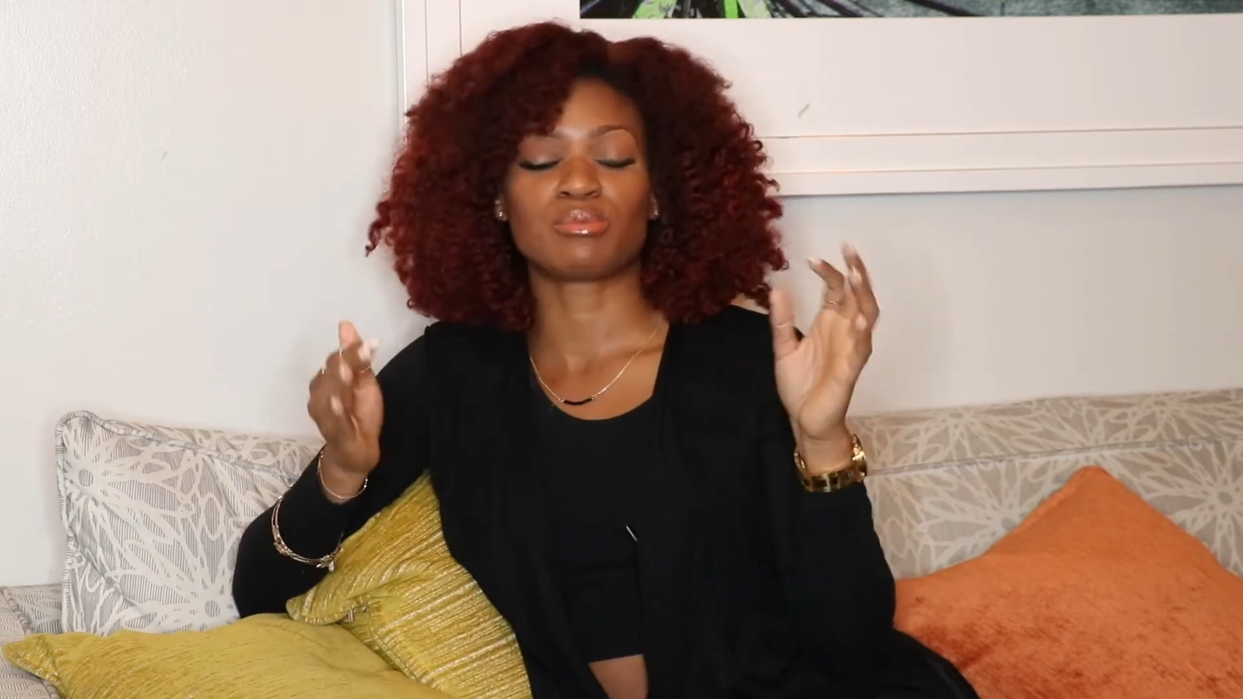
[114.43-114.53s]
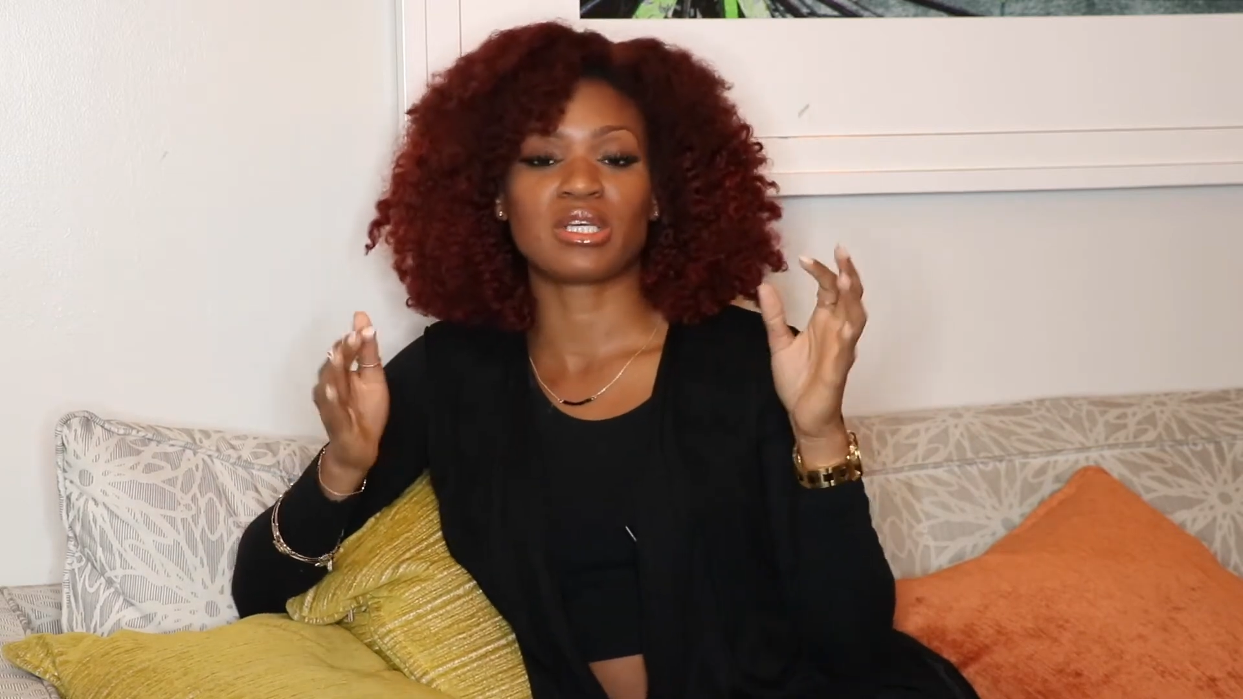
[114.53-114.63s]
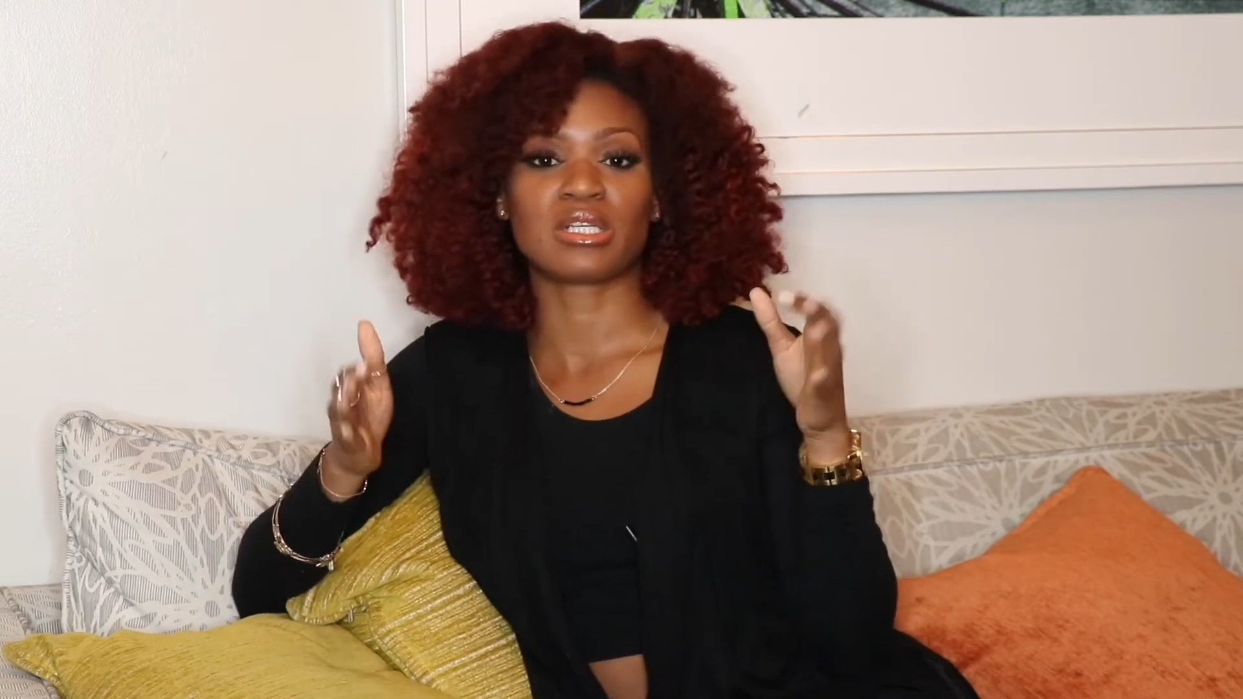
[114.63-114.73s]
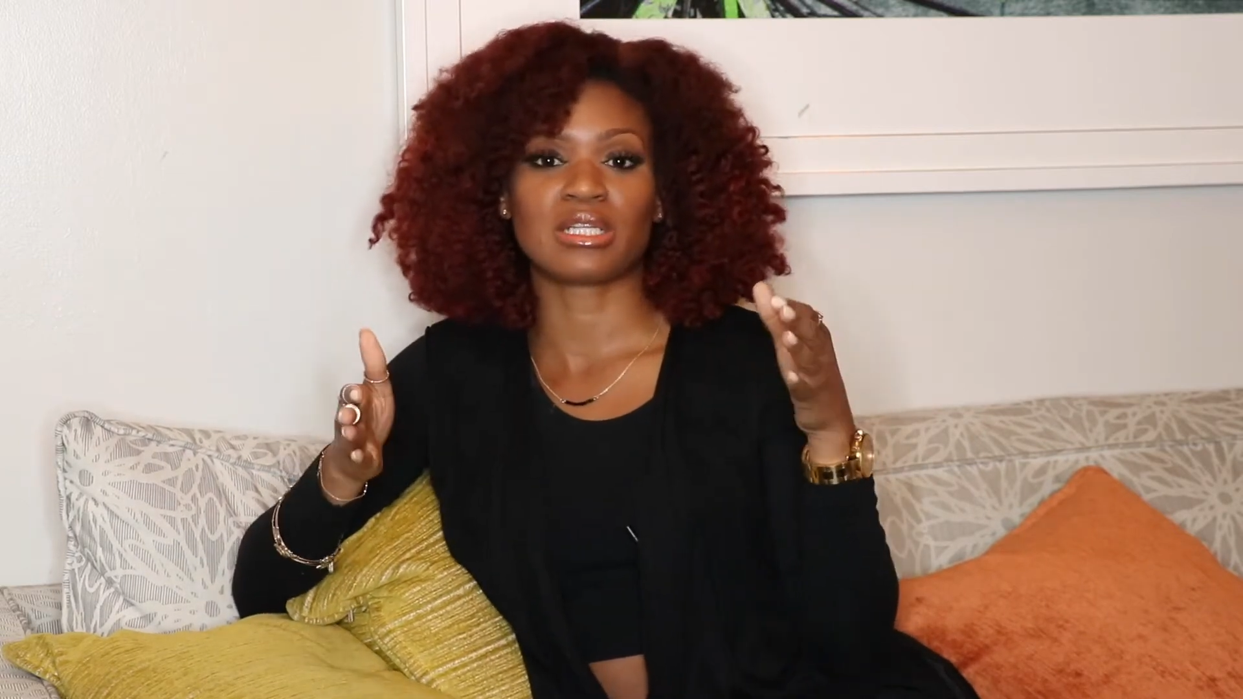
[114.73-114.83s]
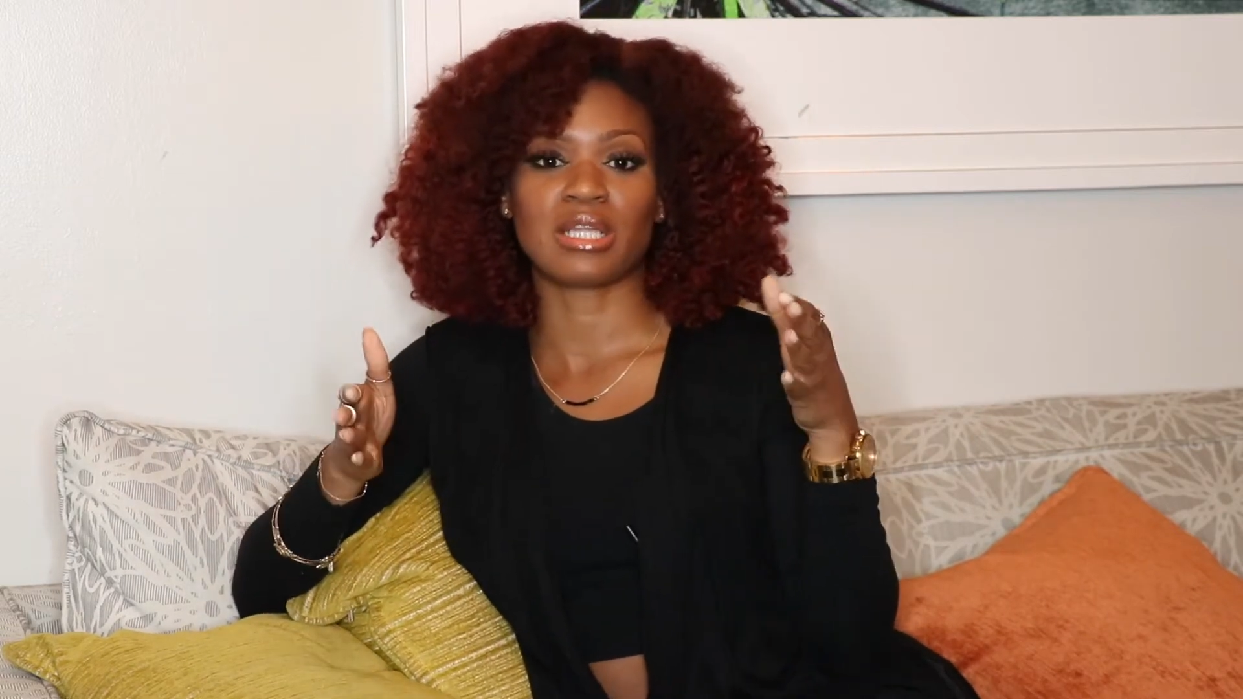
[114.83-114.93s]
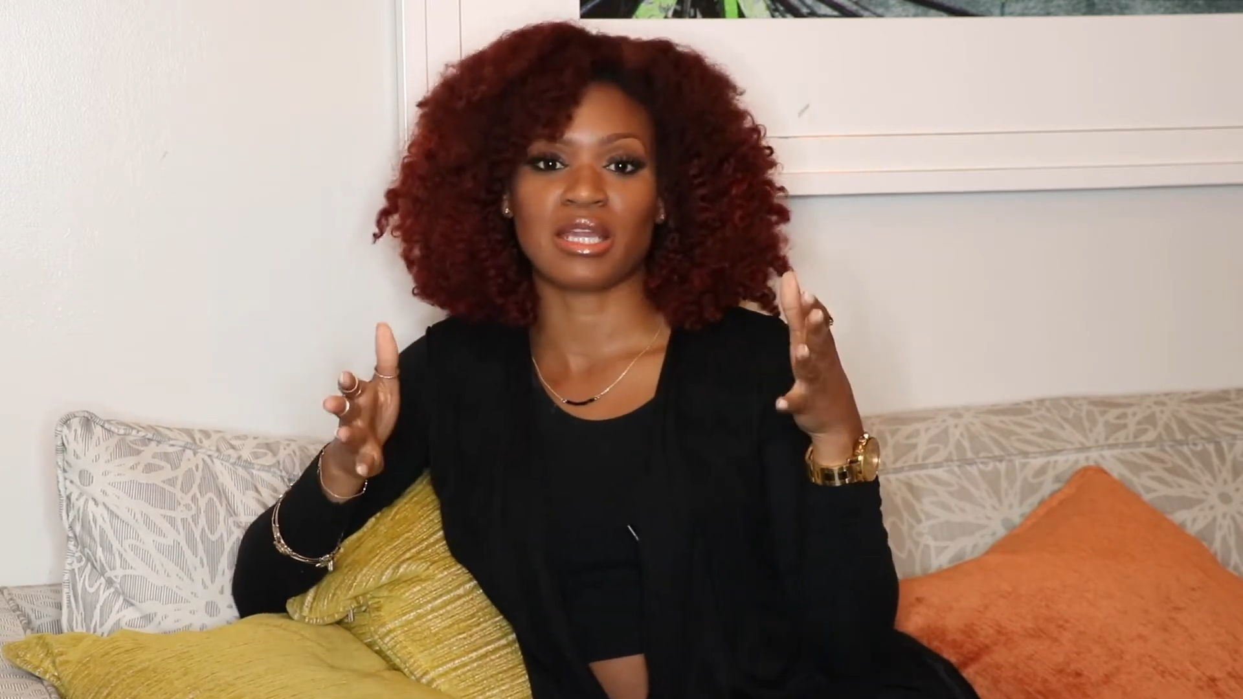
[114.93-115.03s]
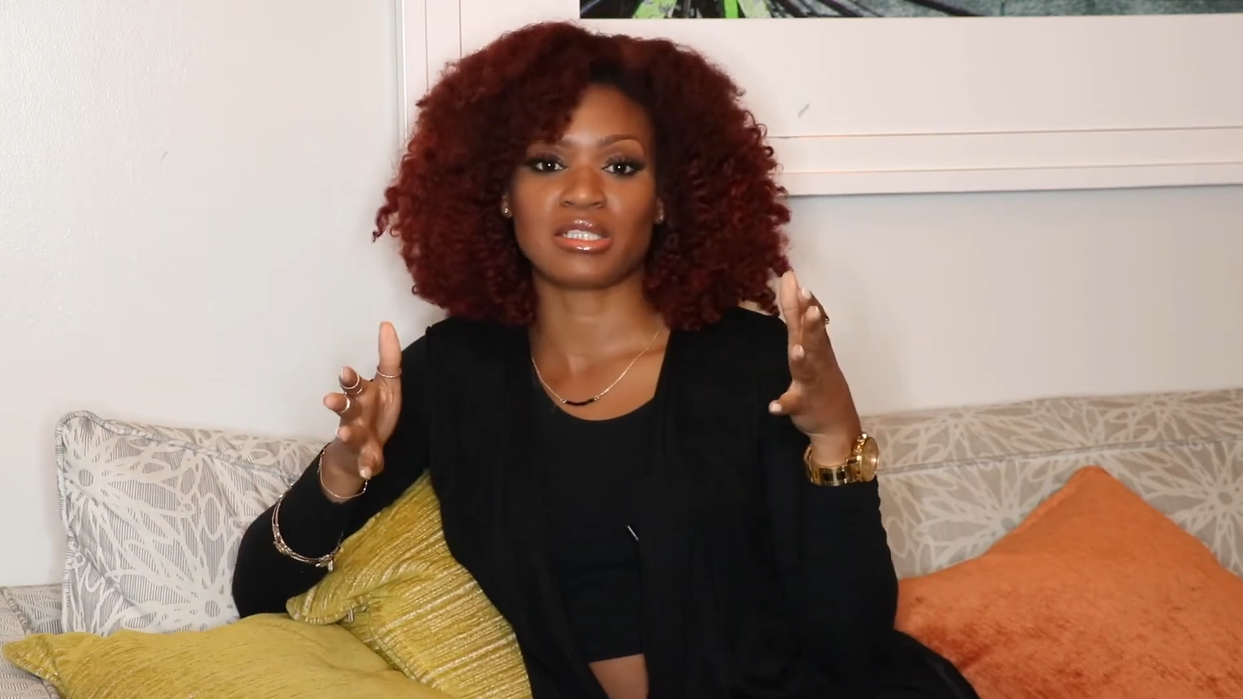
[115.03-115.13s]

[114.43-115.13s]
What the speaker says: because a lot of